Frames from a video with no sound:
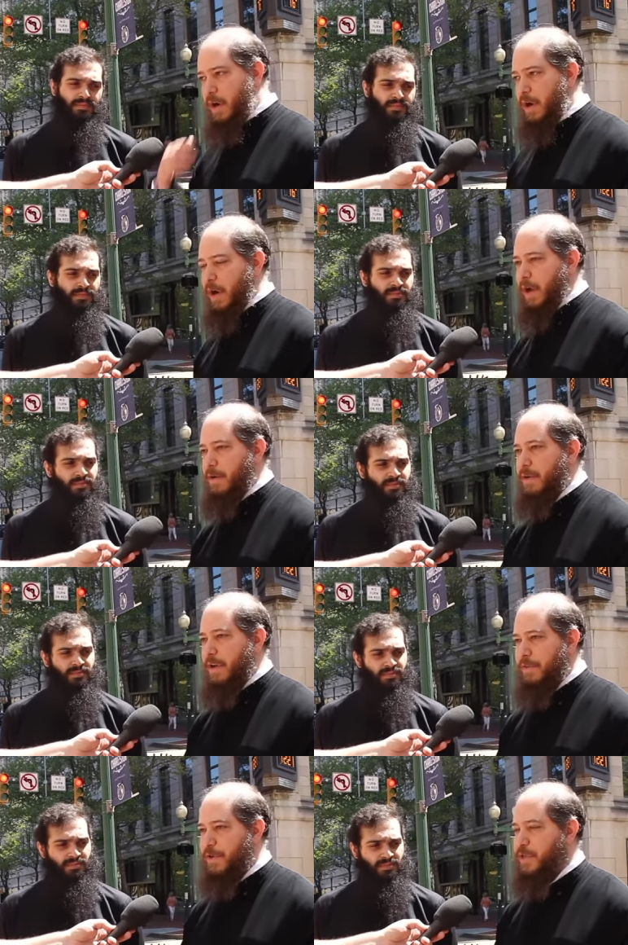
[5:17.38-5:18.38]
Speaker 1: are, of
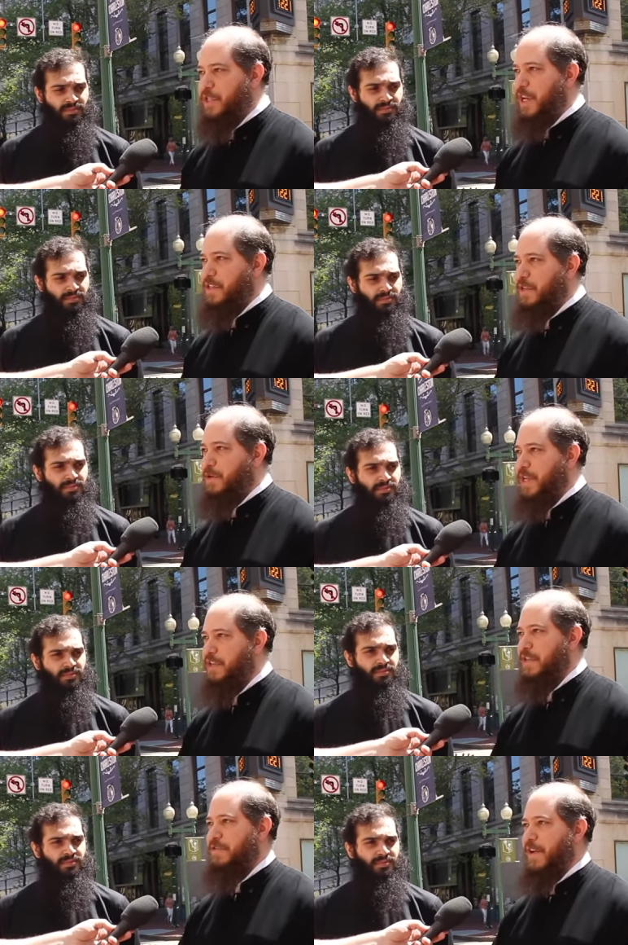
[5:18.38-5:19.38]
course, C.S. Lewis
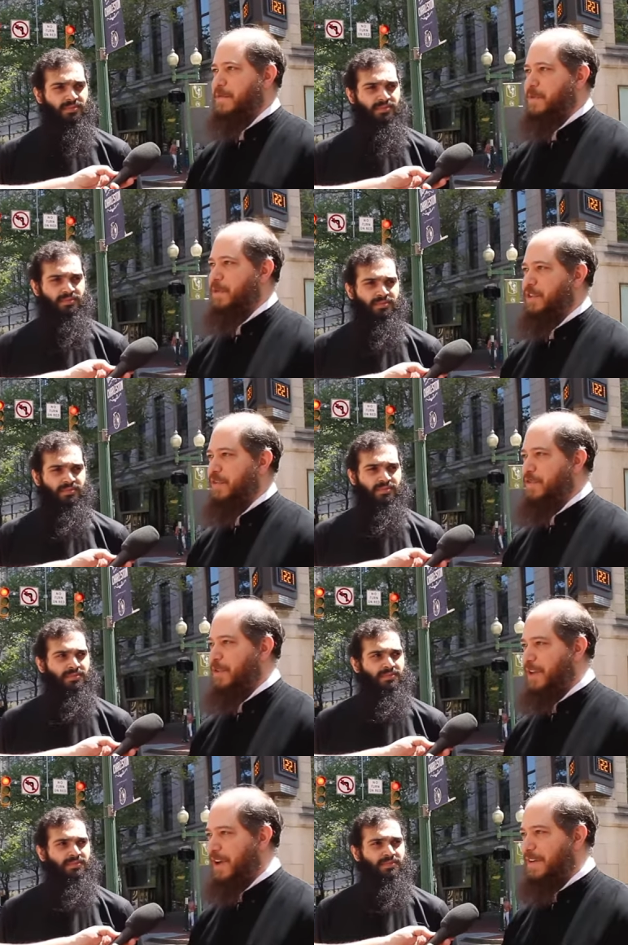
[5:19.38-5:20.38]
has his famous book, The
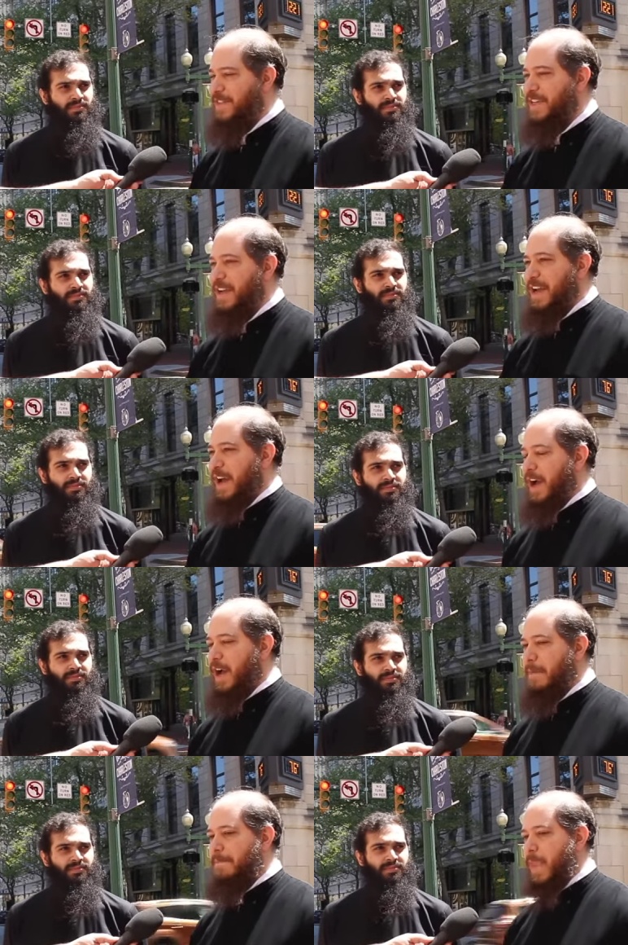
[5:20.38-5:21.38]
Four Loves.
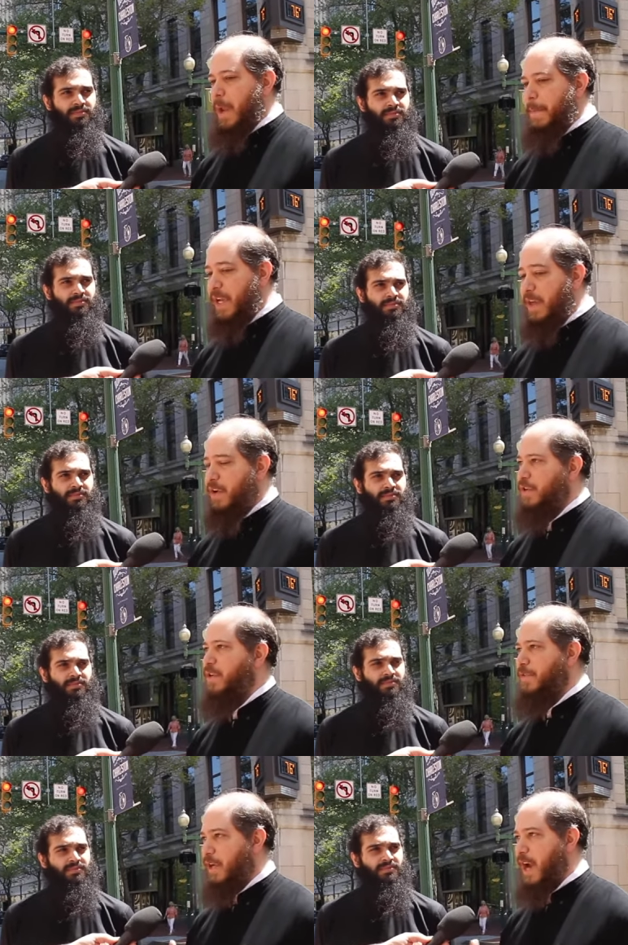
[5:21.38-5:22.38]
Yeah. But yeah, there are
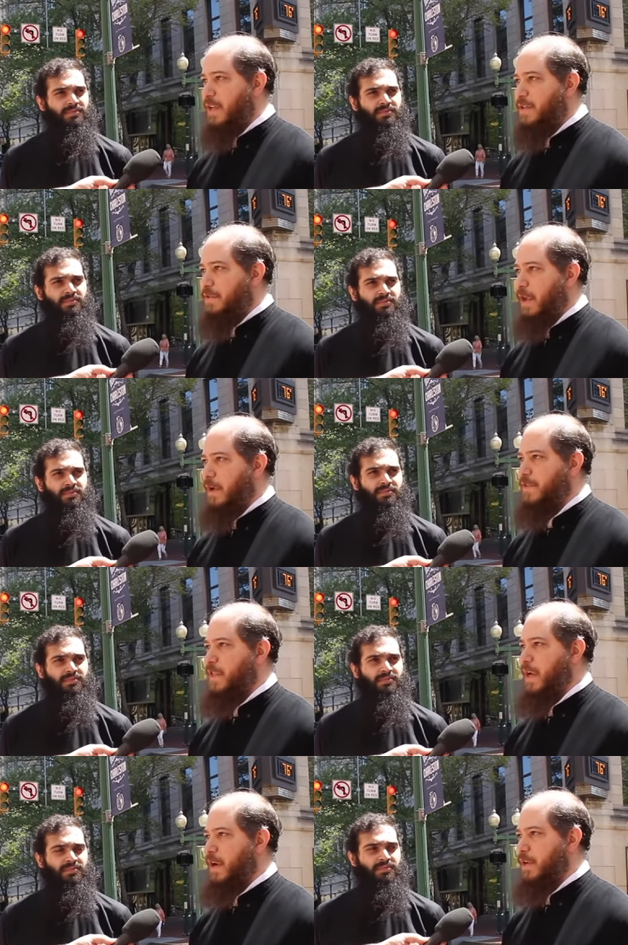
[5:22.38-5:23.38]
different kinds of
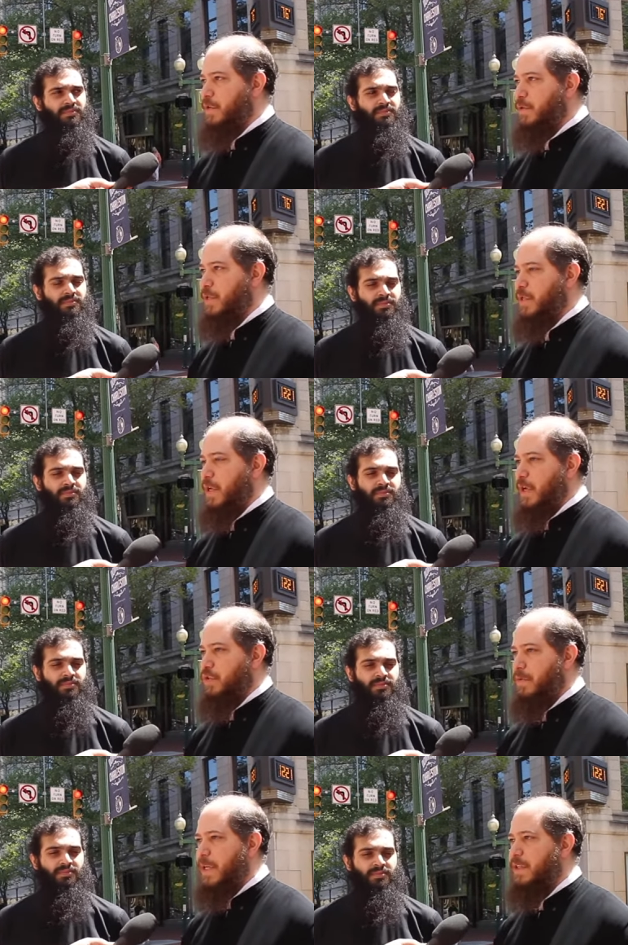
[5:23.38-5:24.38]
loves that are used
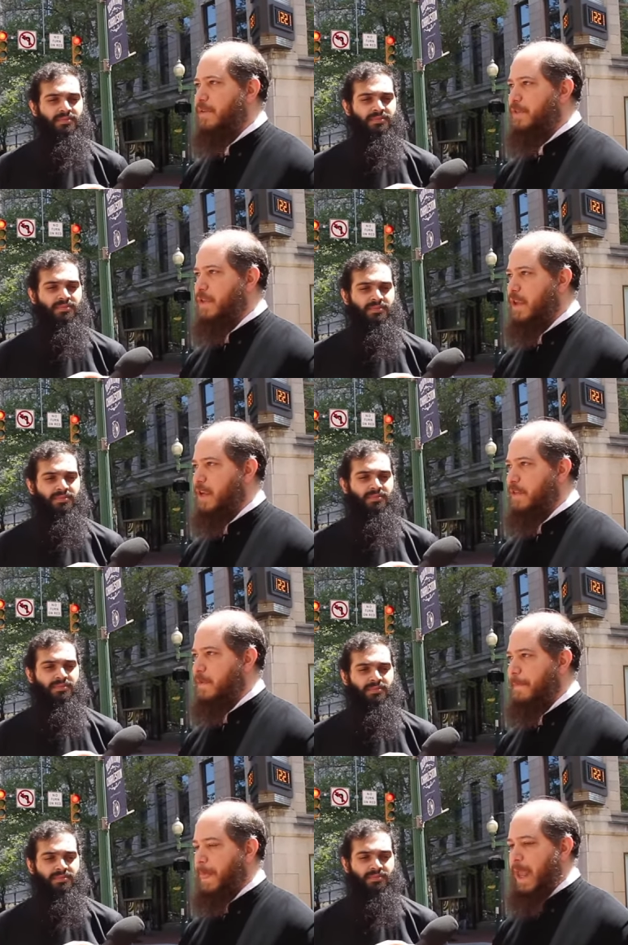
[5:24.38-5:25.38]
to mean different
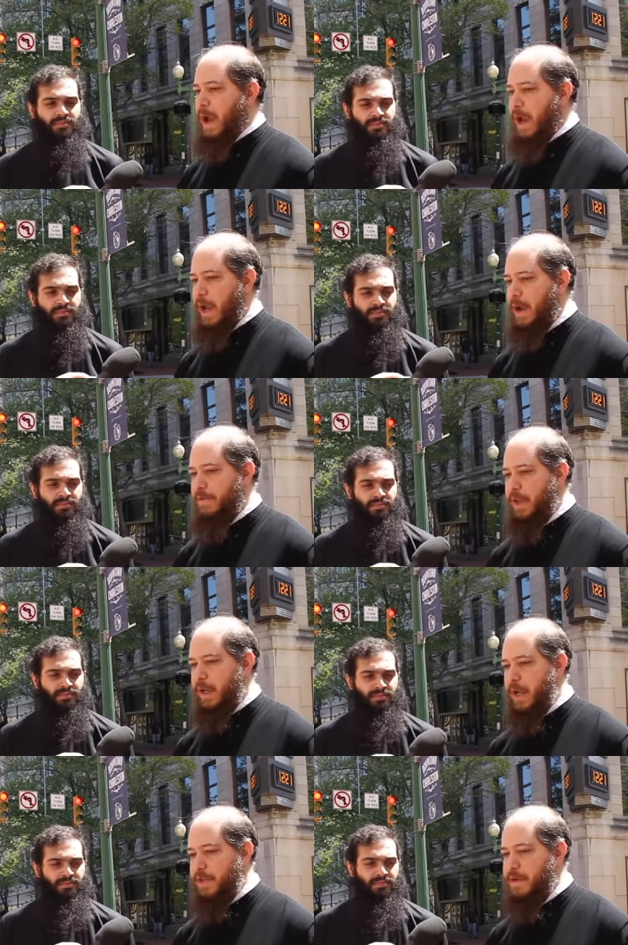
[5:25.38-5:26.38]
things. I have,
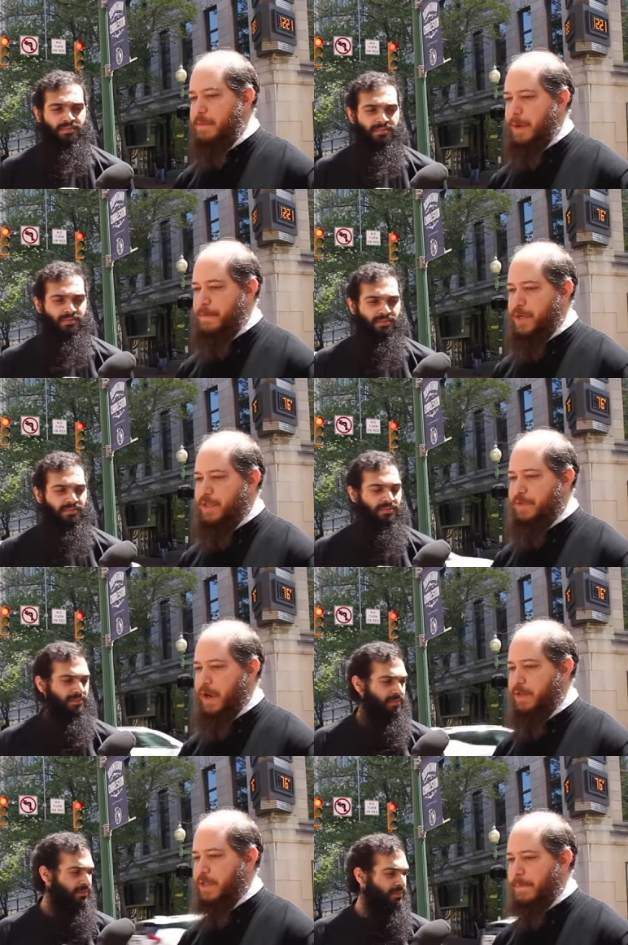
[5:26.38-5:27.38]
like, some of my priest
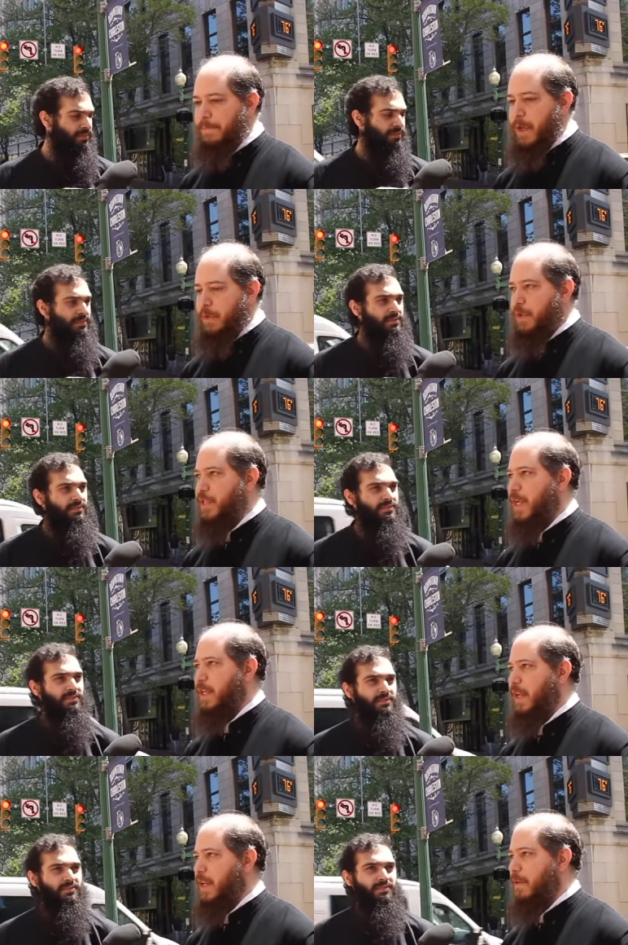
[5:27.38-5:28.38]
friends, when we
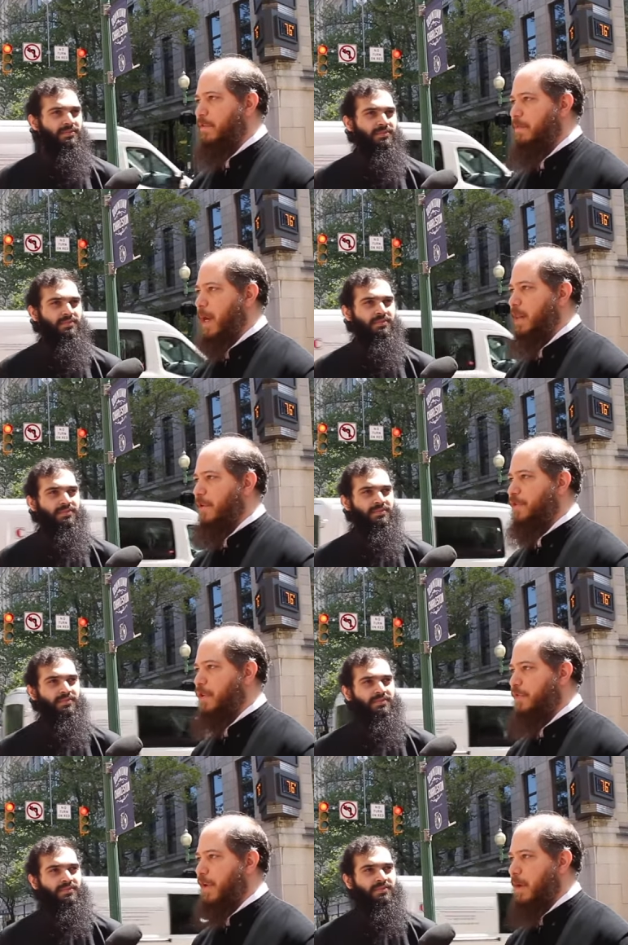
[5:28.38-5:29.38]
say, like, give my love
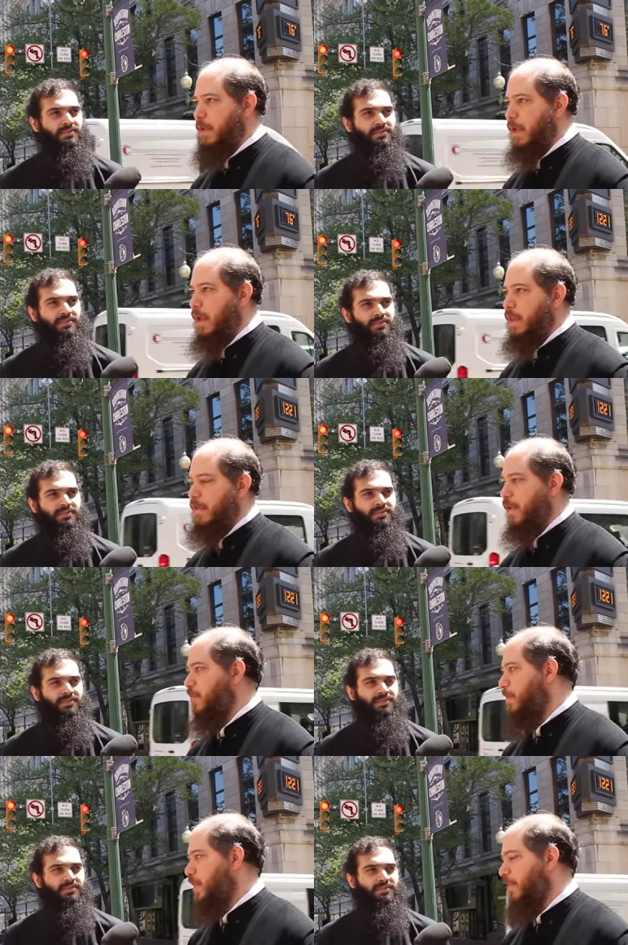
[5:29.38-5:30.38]
to your family, they're
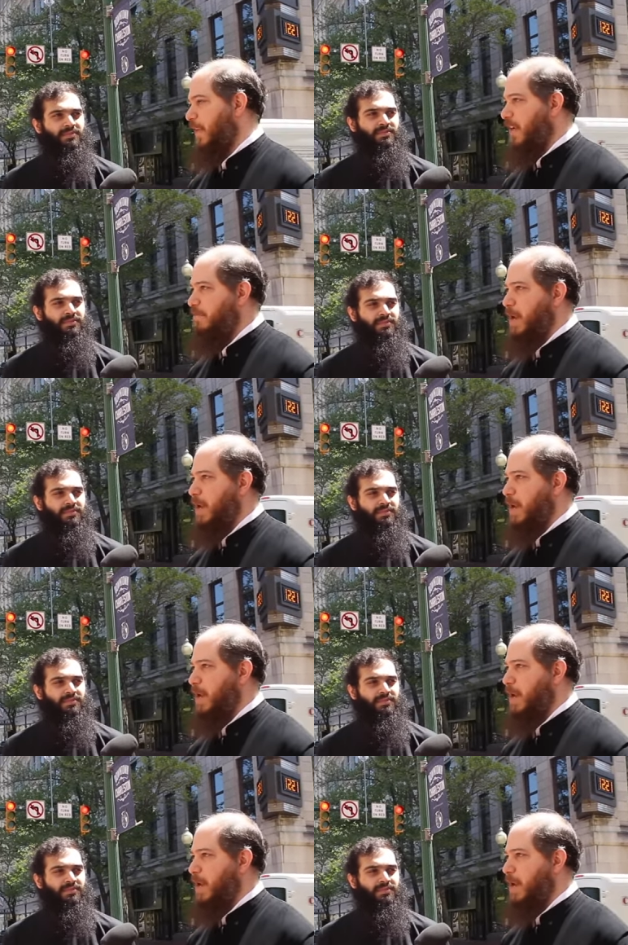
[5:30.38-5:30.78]
very specific. Give